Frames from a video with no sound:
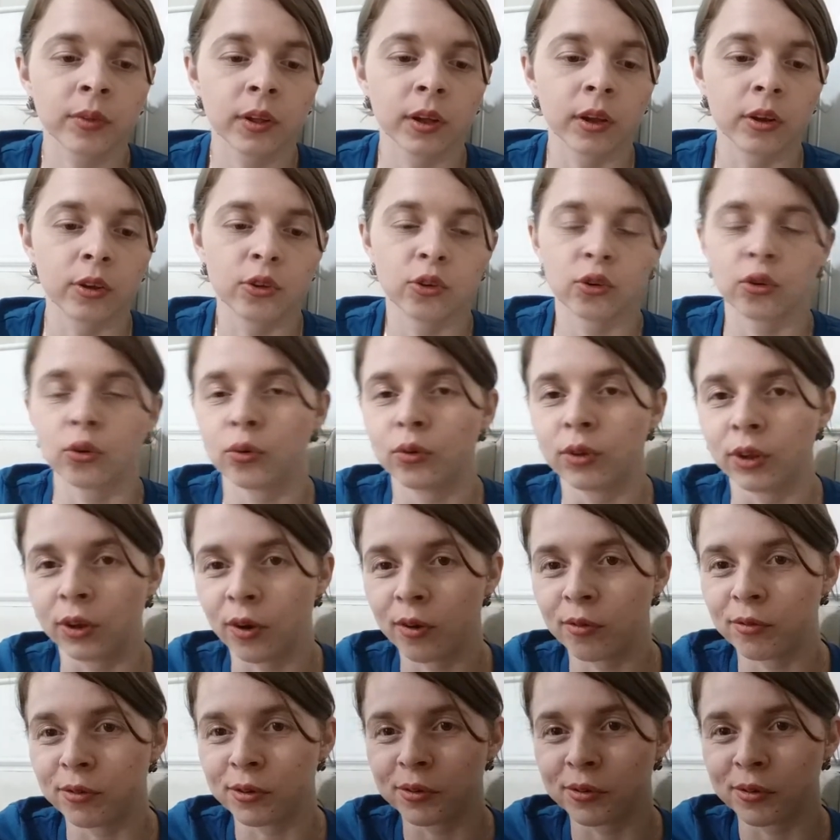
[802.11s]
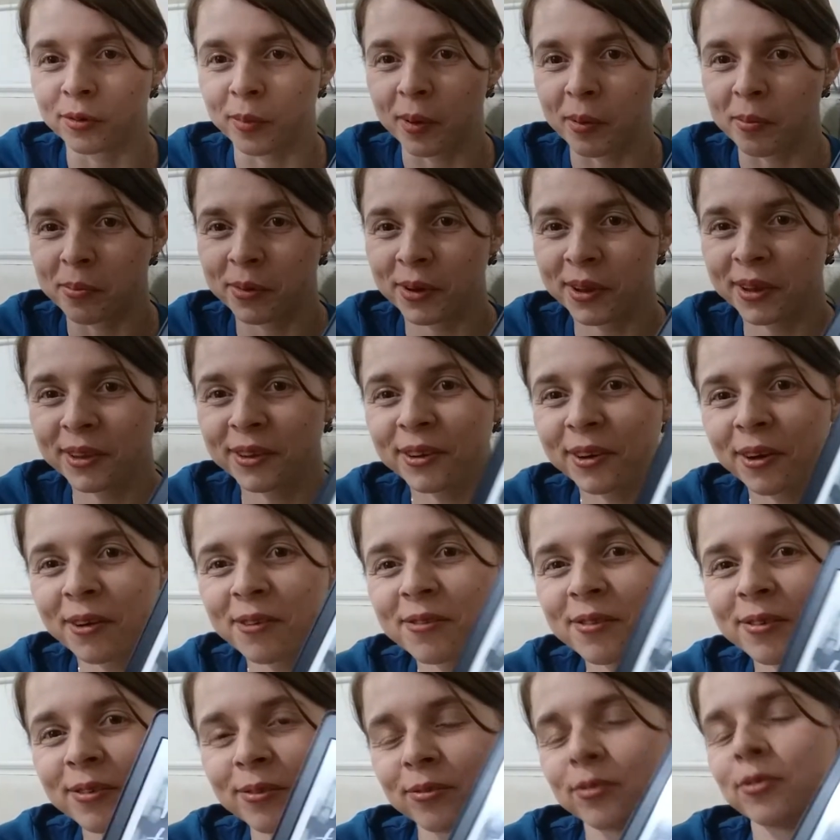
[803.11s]
I'll show you the cover for my print
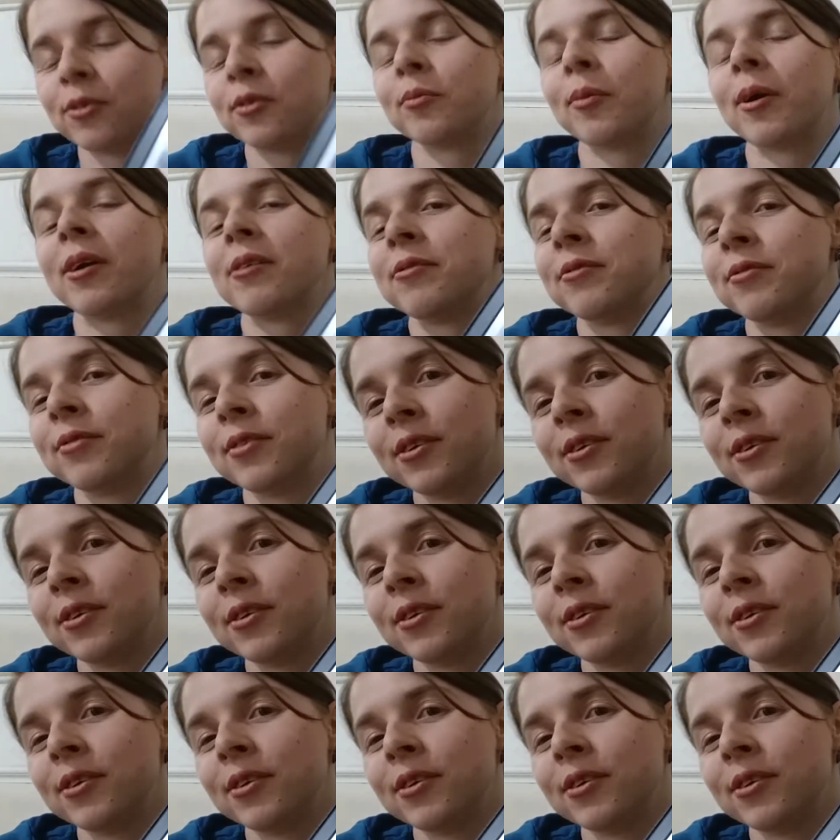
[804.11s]
novel, for my